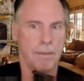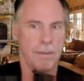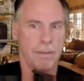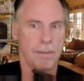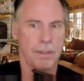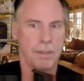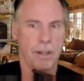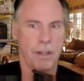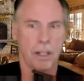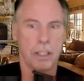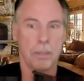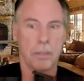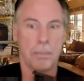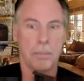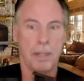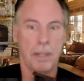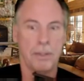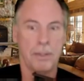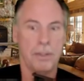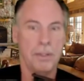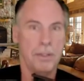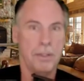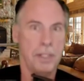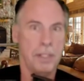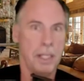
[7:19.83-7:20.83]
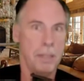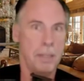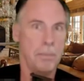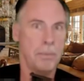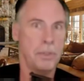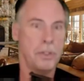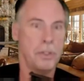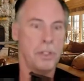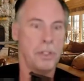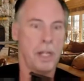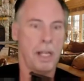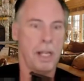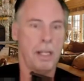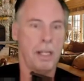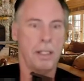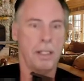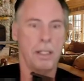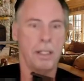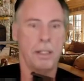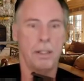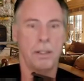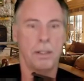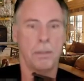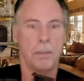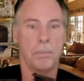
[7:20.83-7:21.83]
Talk about the Dems shaking
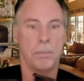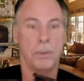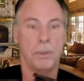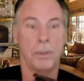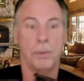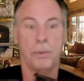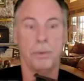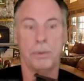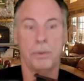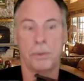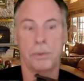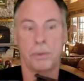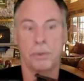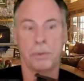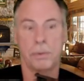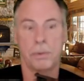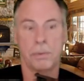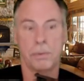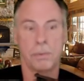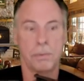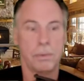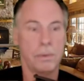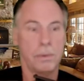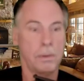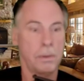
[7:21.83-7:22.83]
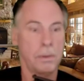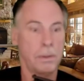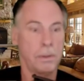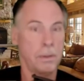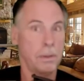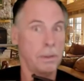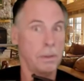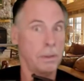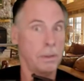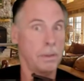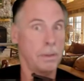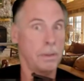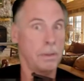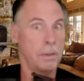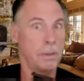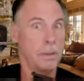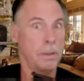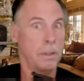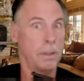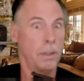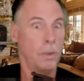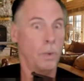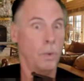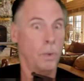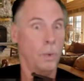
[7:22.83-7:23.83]
in their boots.
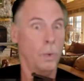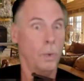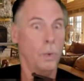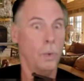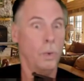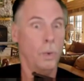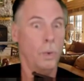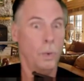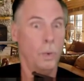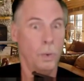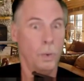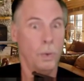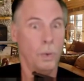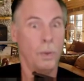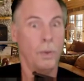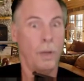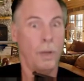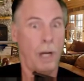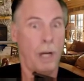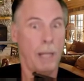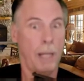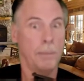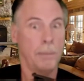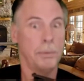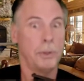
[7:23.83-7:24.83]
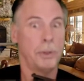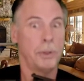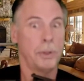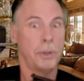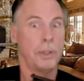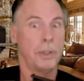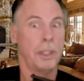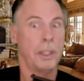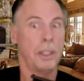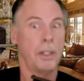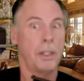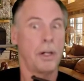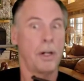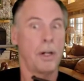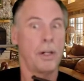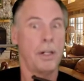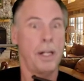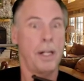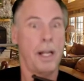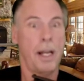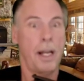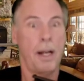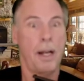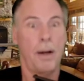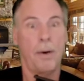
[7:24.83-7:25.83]
Oh, I'm sure they are
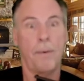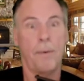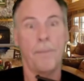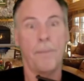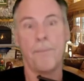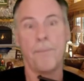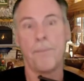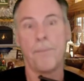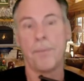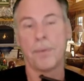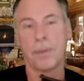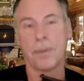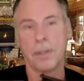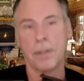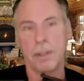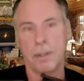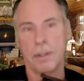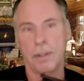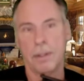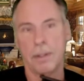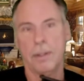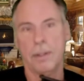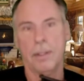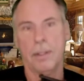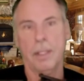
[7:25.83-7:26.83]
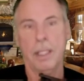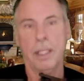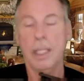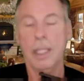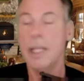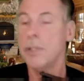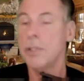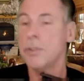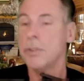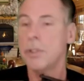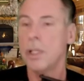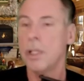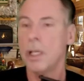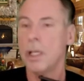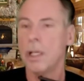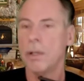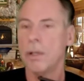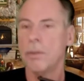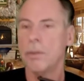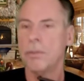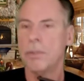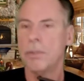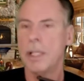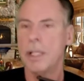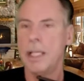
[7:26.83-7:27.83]
now. Let's
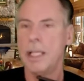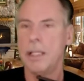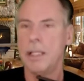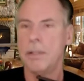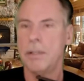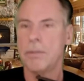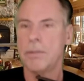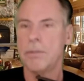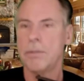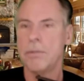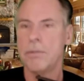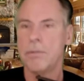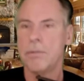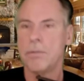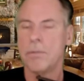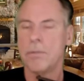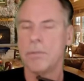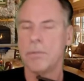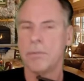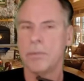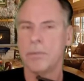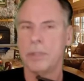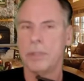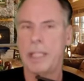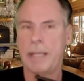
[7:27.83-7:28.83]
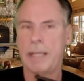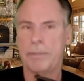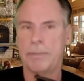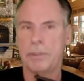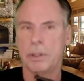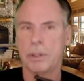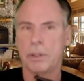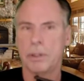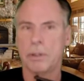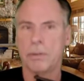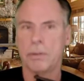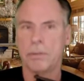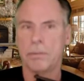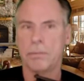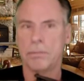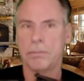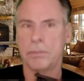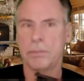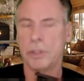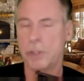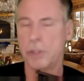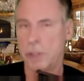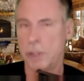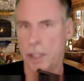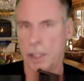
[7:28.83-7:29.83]
read chapter
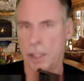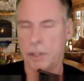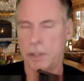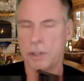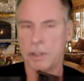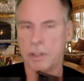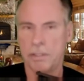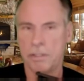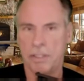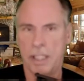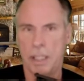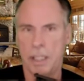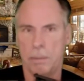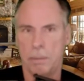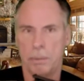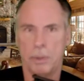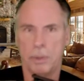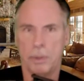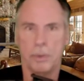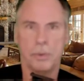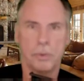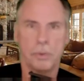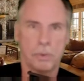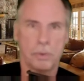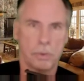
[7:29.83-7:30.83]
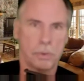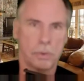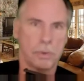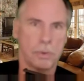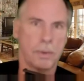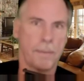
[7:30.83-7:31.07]
6 of Hebrews.